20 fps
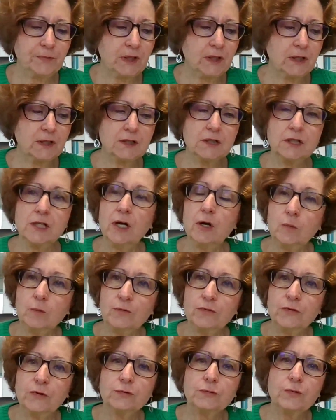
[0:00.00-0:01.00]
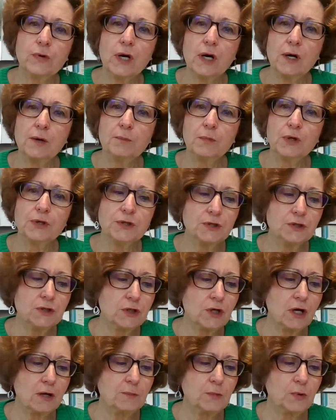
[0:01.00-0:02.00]
It's helpful for our
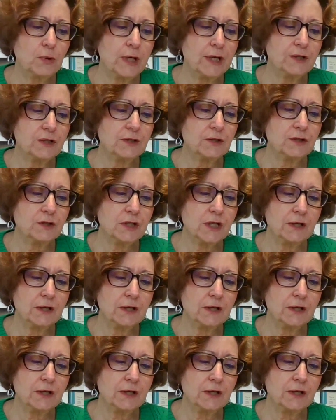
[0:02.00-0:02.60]
Emergency Operations